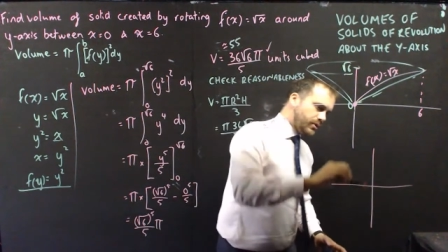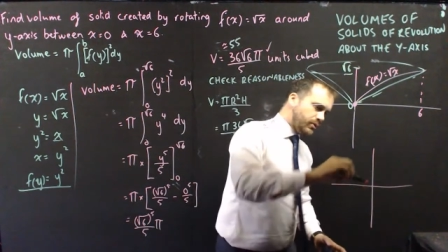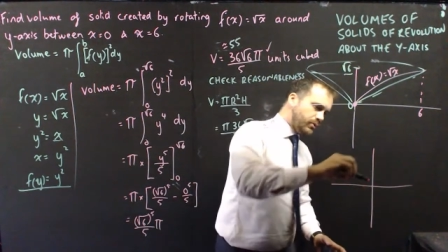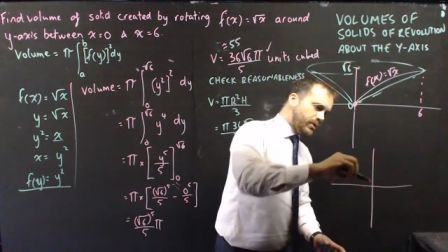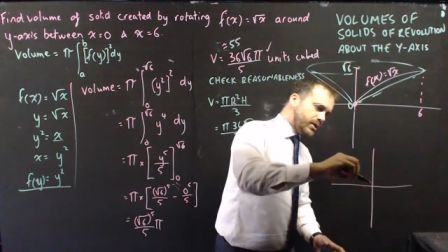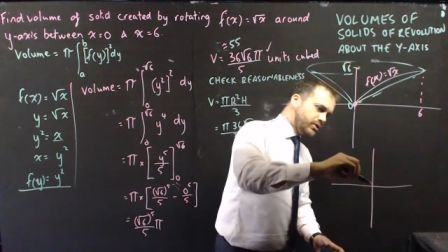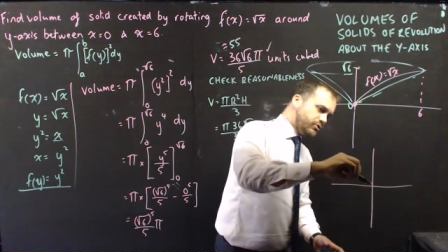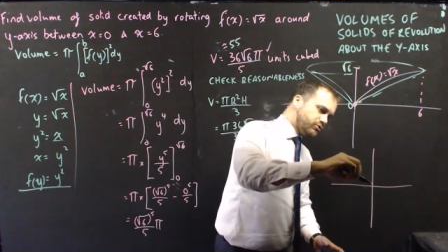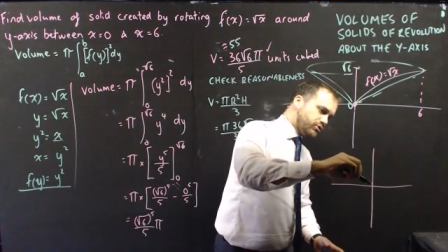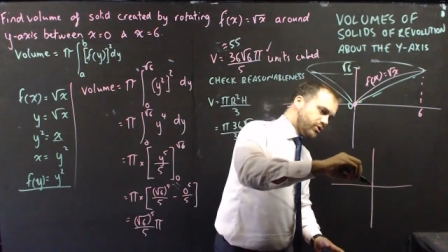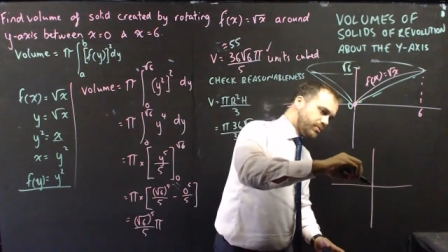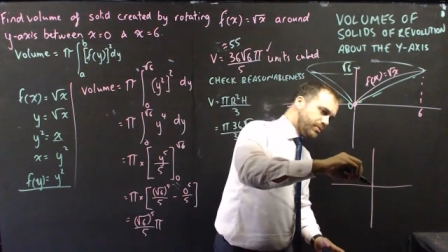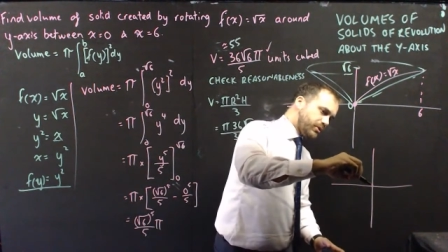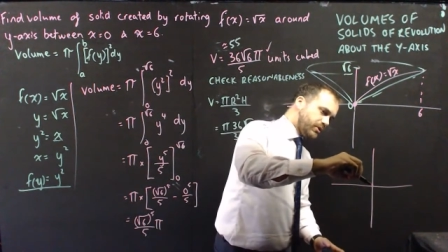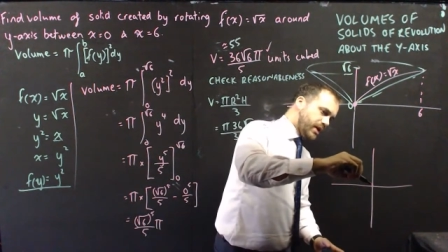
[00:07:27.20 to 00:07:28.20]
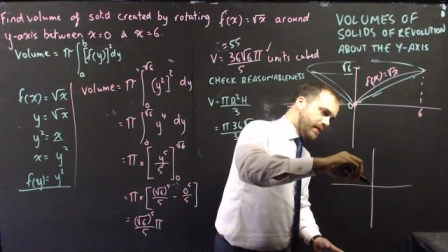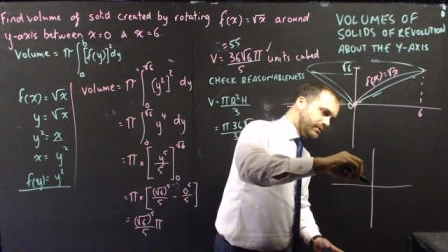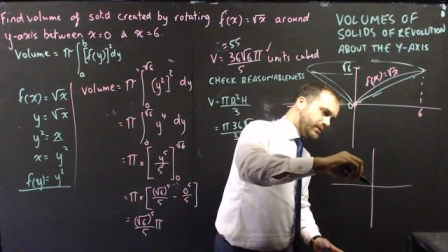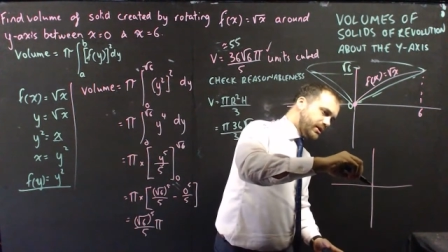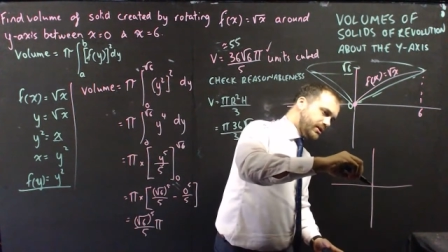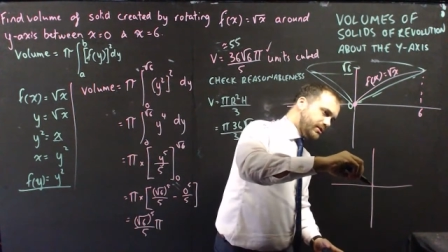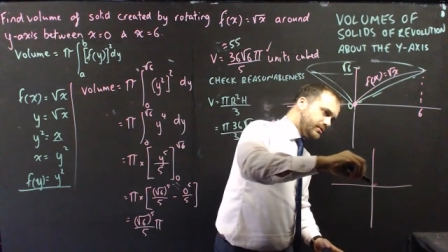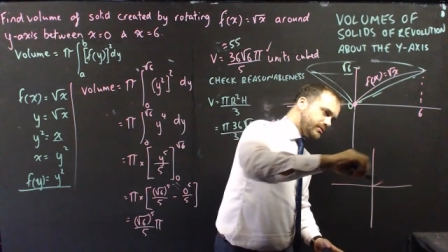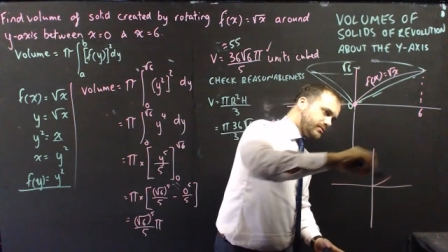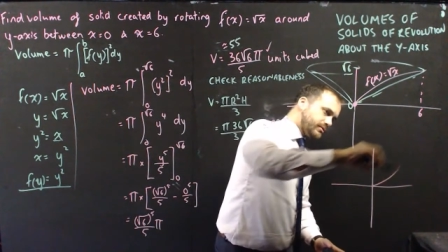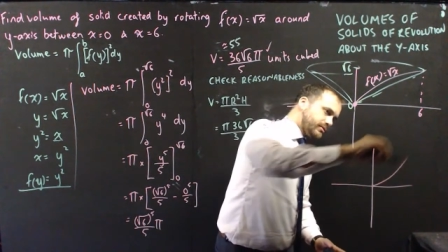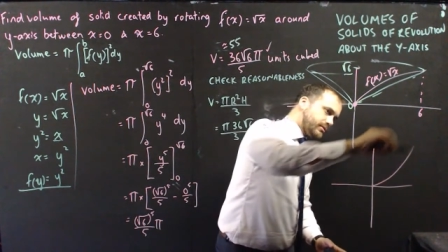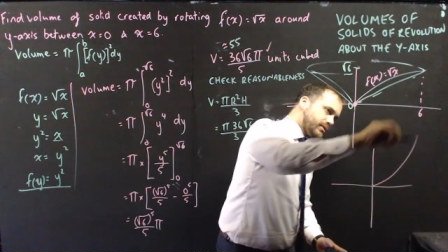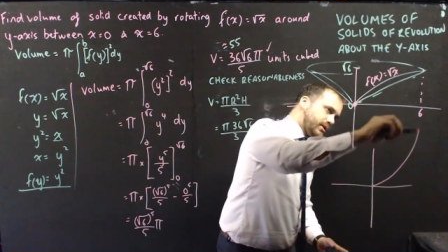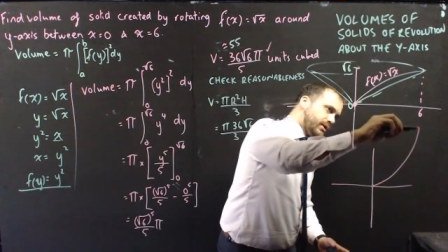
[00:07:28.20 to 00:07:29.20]
When you draw a parabola,
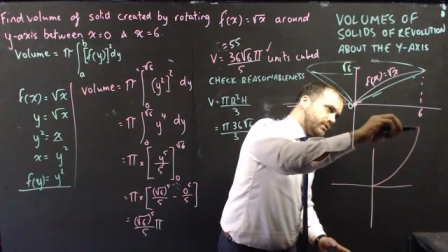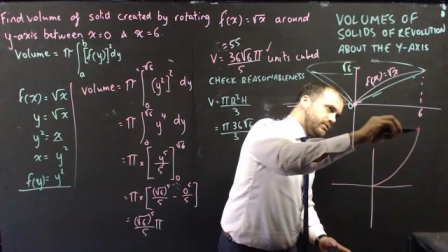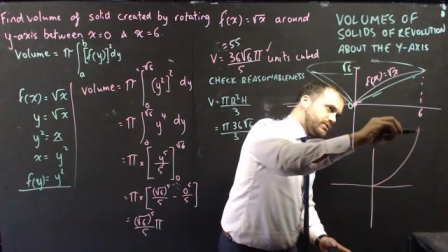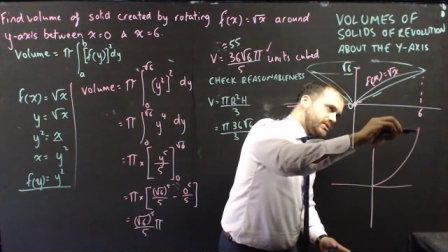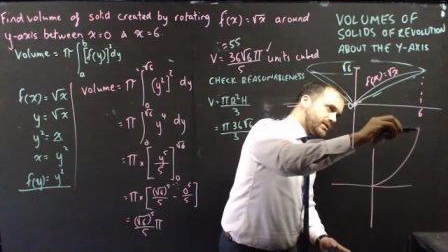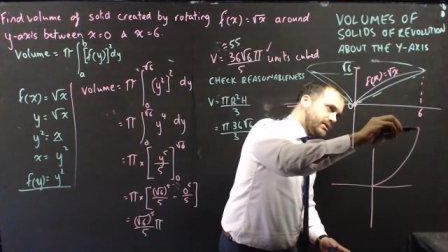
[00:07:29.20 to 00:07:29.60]
it looks a